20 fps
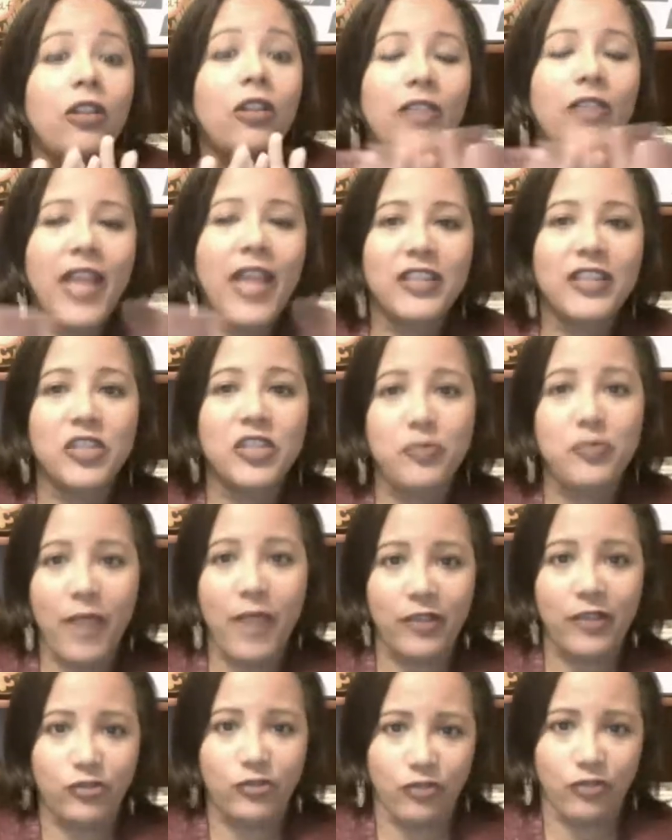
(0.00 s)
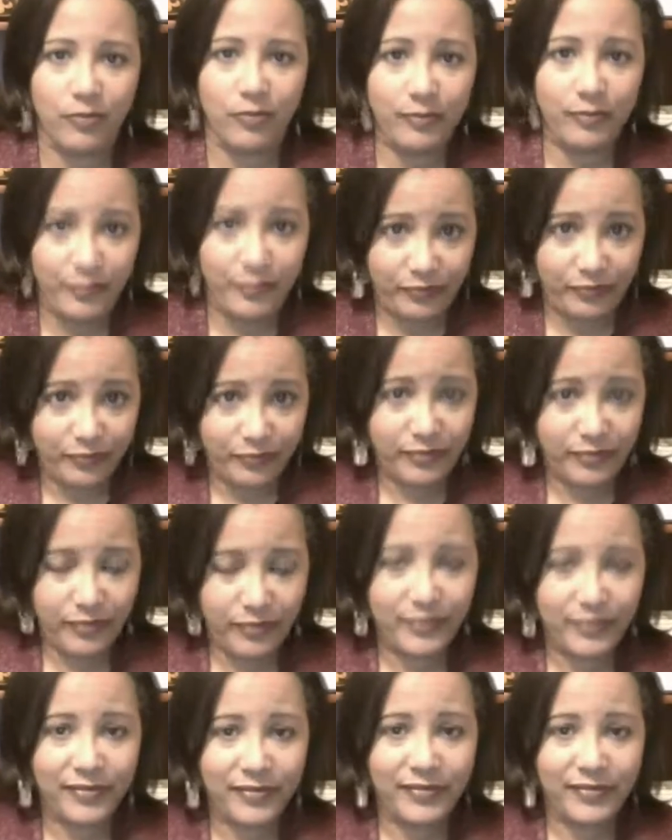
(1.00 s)
of that spectrum
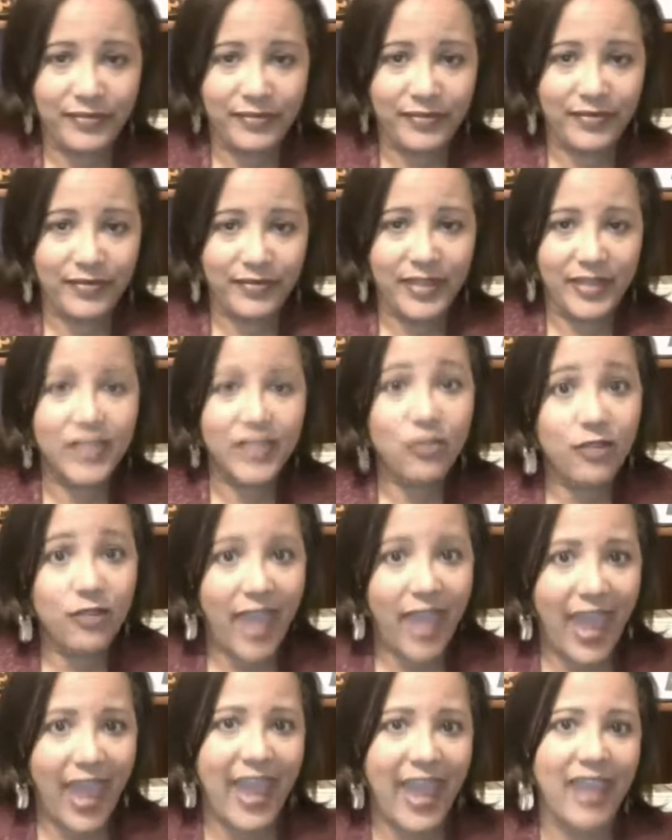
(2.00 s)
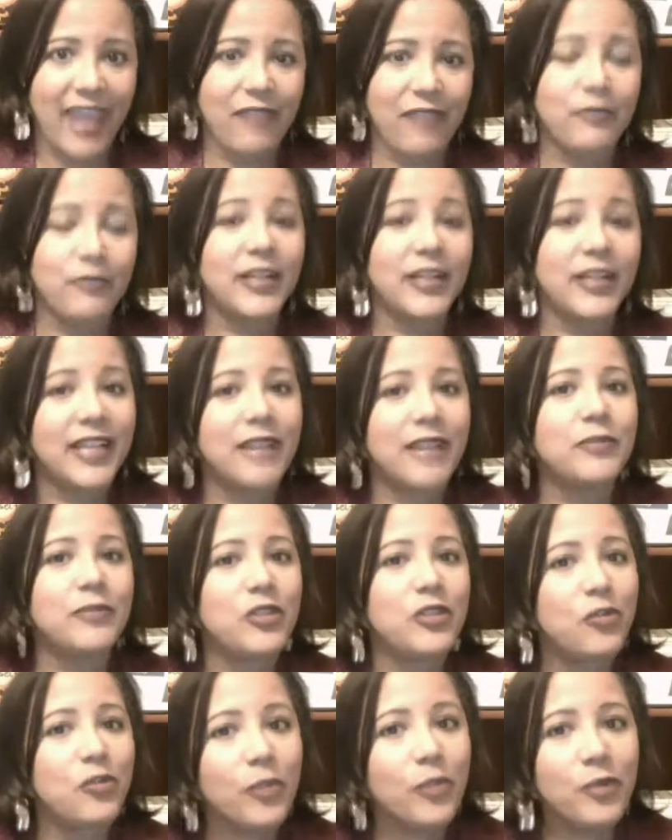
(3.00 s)
is okay when it
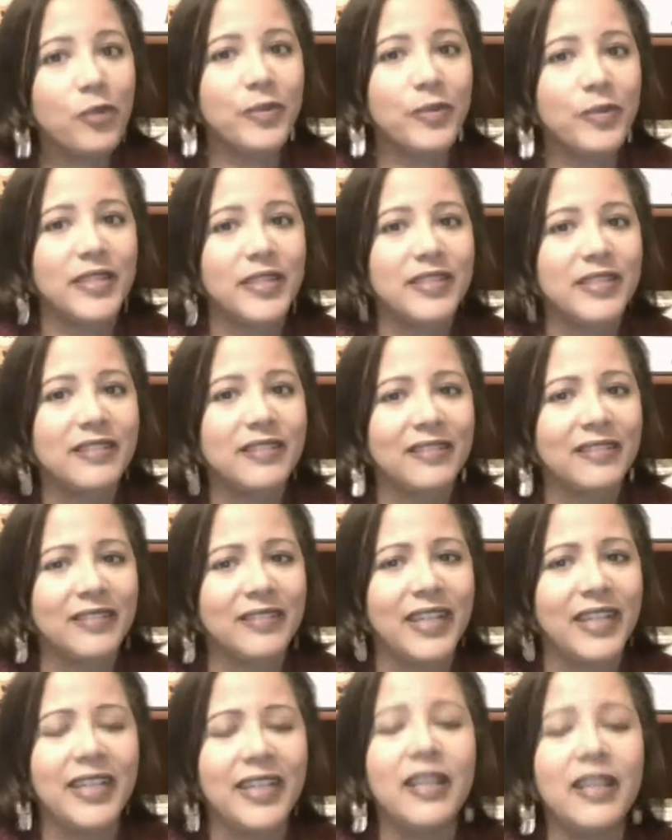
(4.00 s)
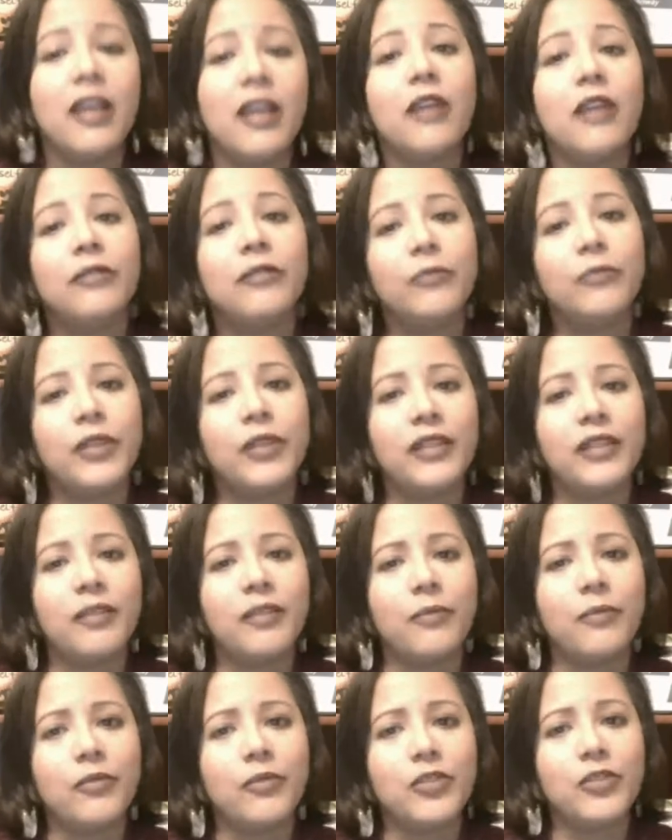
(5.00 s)
comes to your purpose. All right. And what
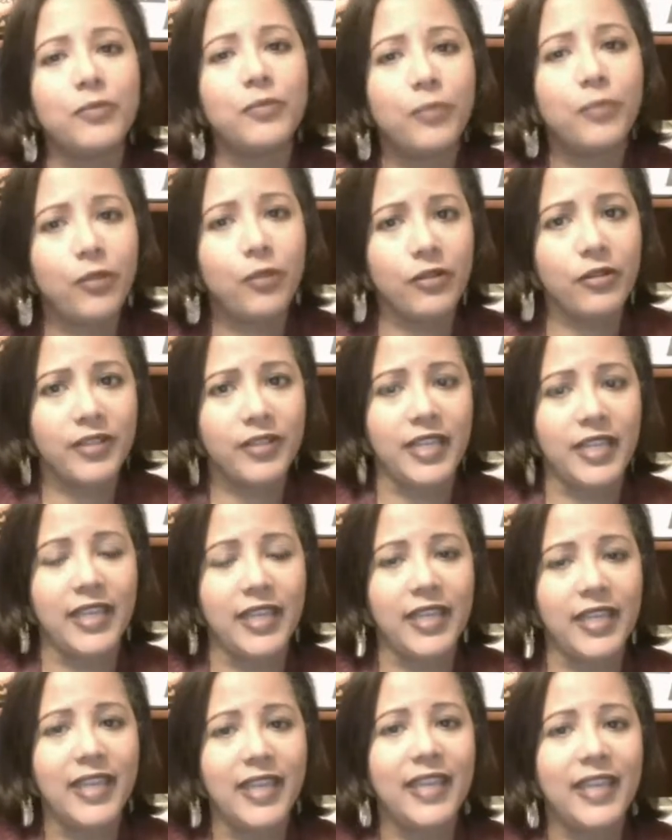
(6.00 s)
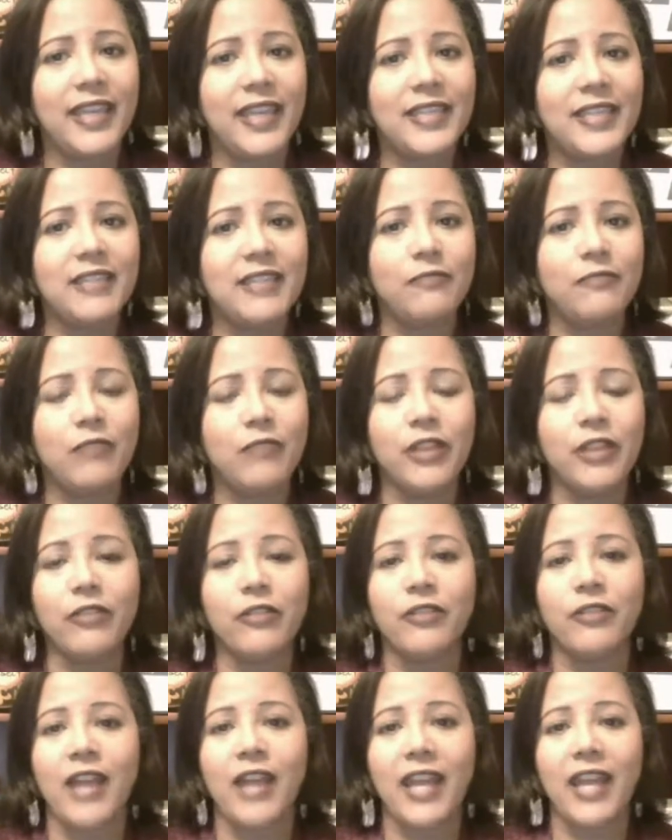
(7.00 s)
the most important thing isn't
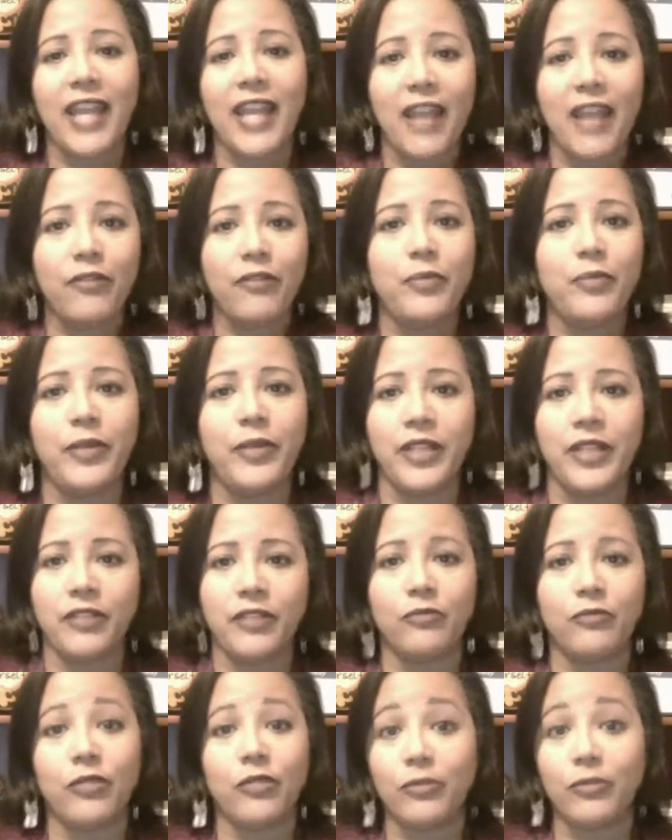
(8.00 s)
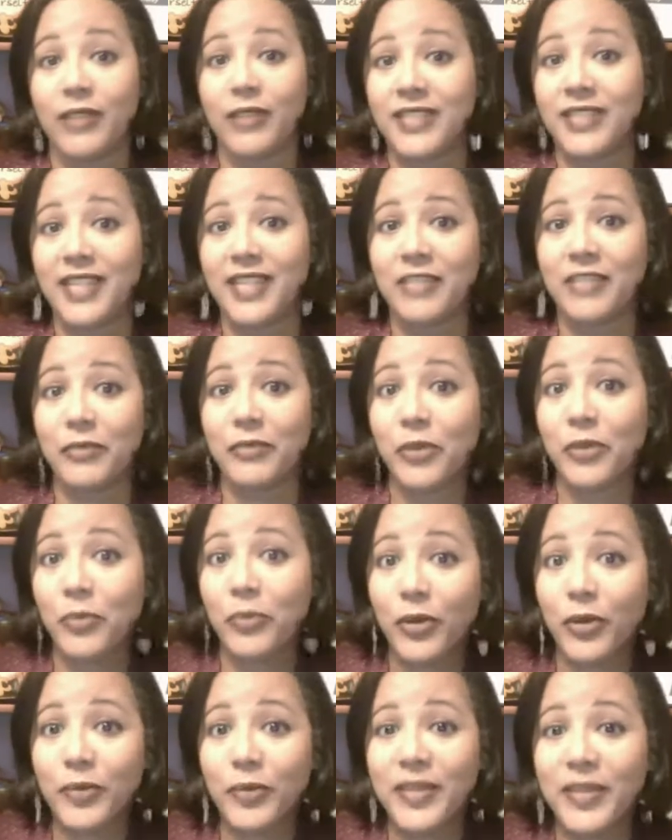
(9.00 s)
whether or not everybody in the world resonates with
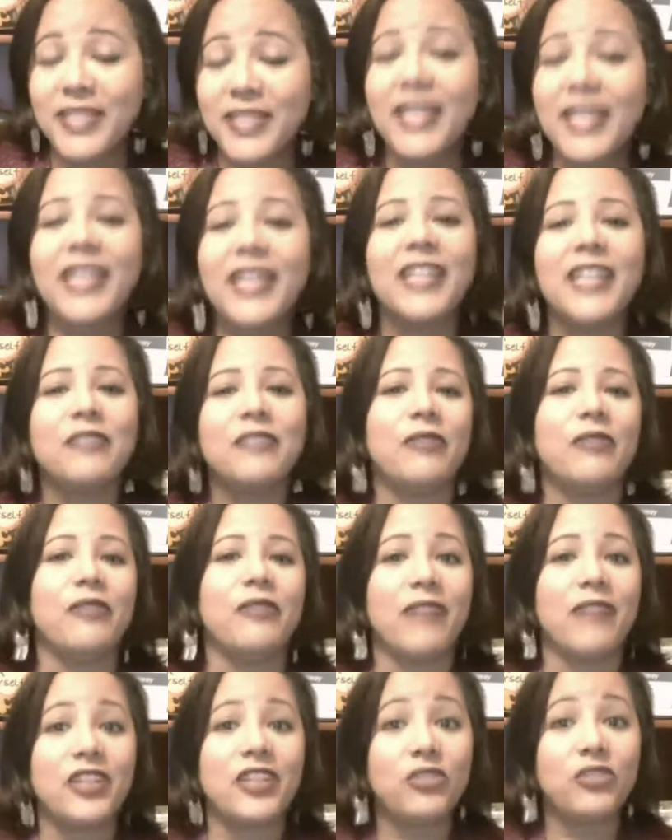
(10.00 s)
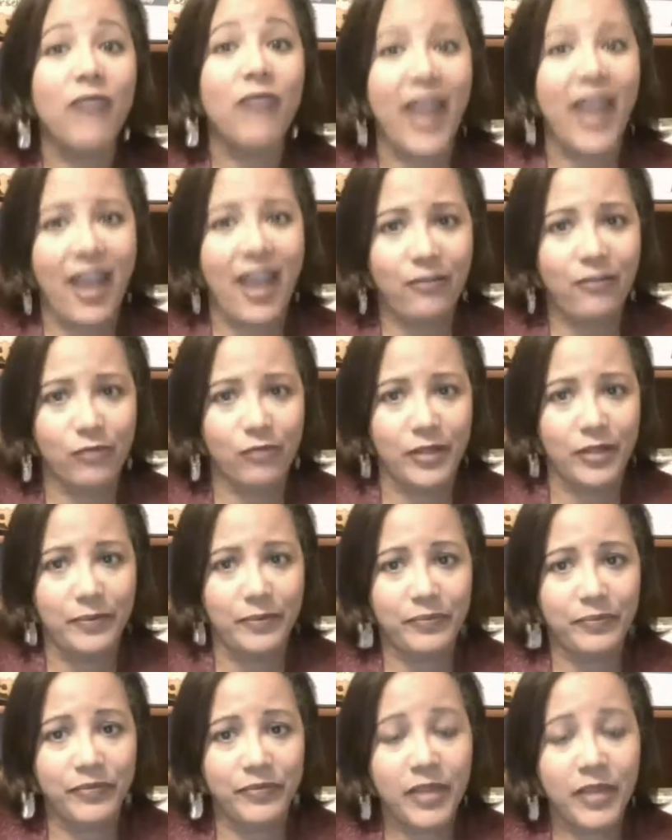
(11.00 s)
your purpose, it's whether or not you have
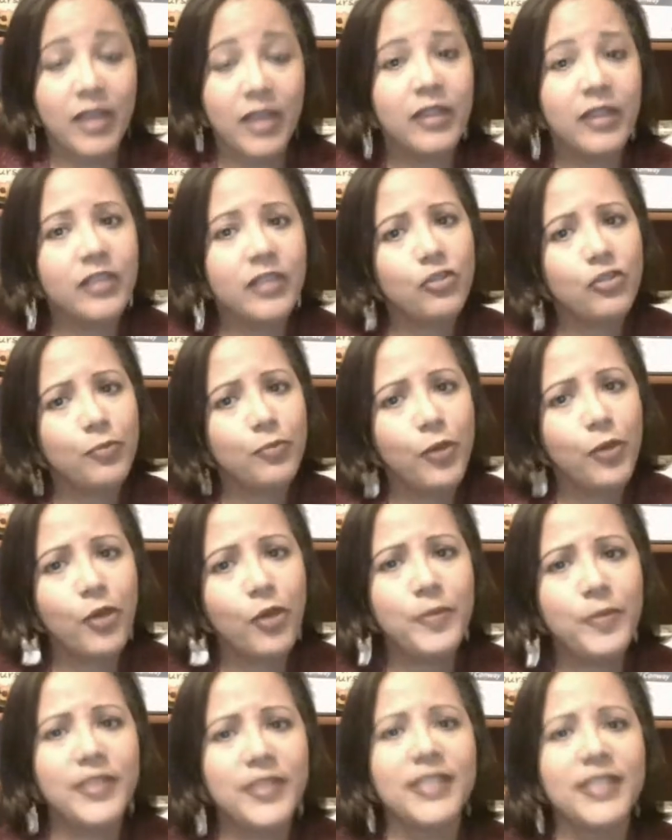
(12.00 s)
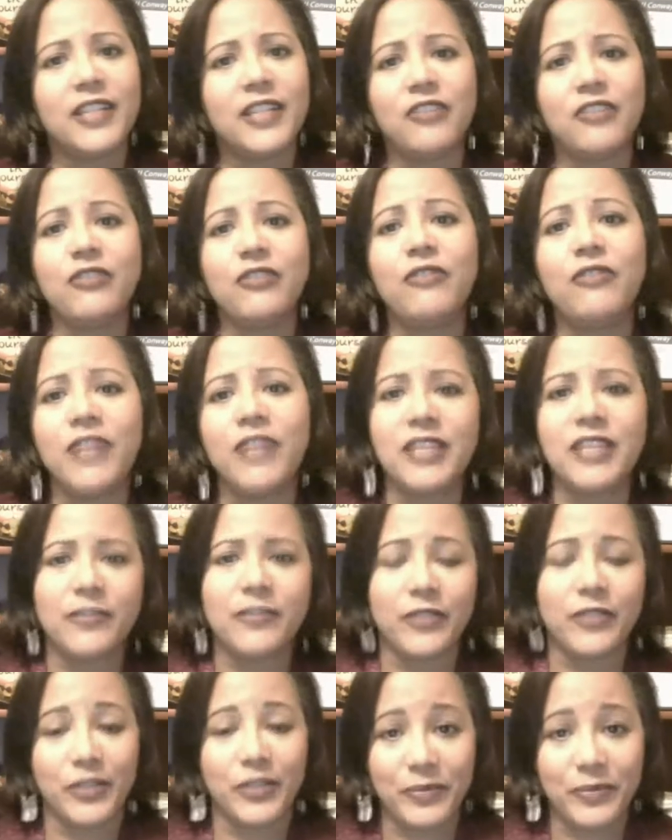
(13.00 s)
one. Because your purpose is going to do two
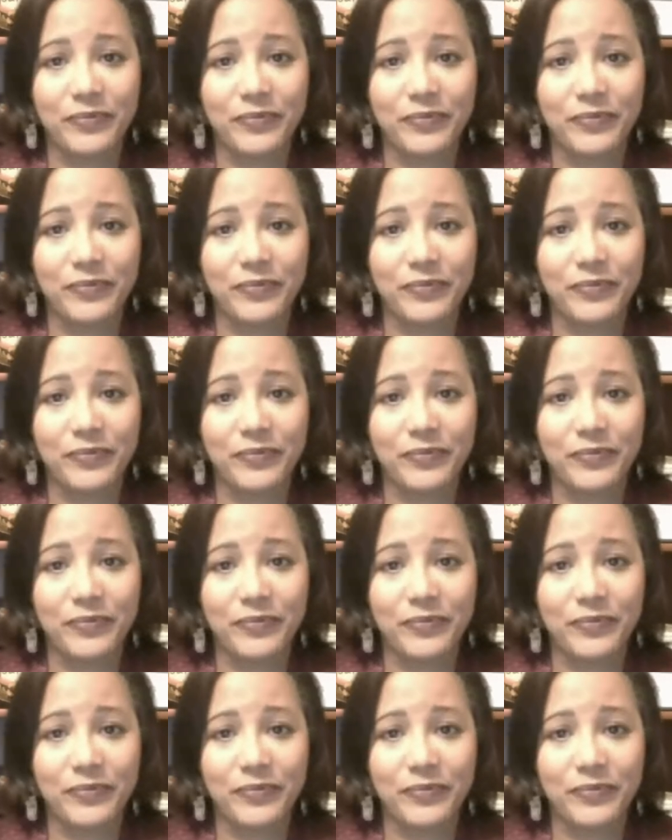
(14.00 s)
things for you.